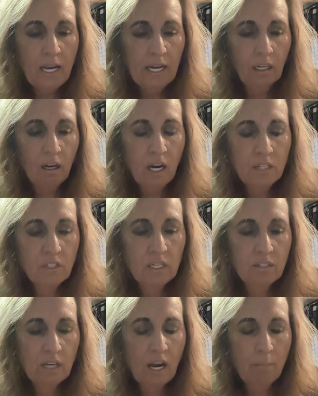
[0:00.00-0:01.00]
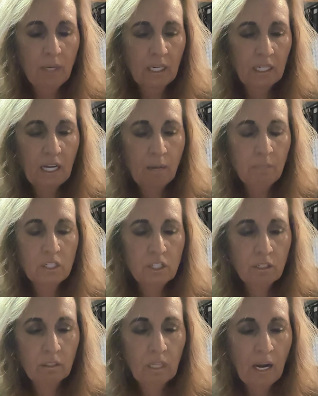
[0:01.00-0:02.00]
And God says, I'm going to come
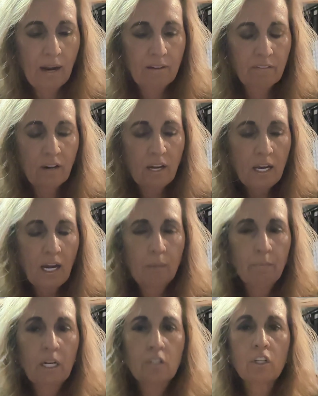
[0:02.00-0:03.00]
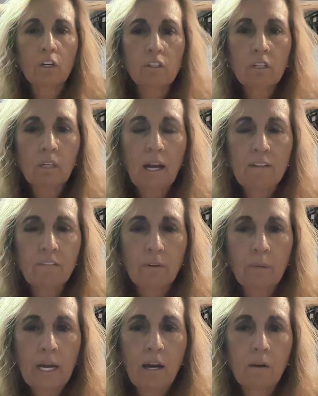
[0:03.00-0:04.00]
into your life. I'm going to turn your life
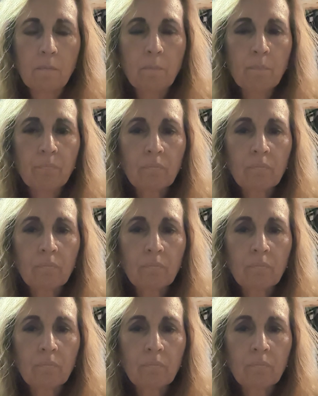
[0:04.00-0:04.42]
around.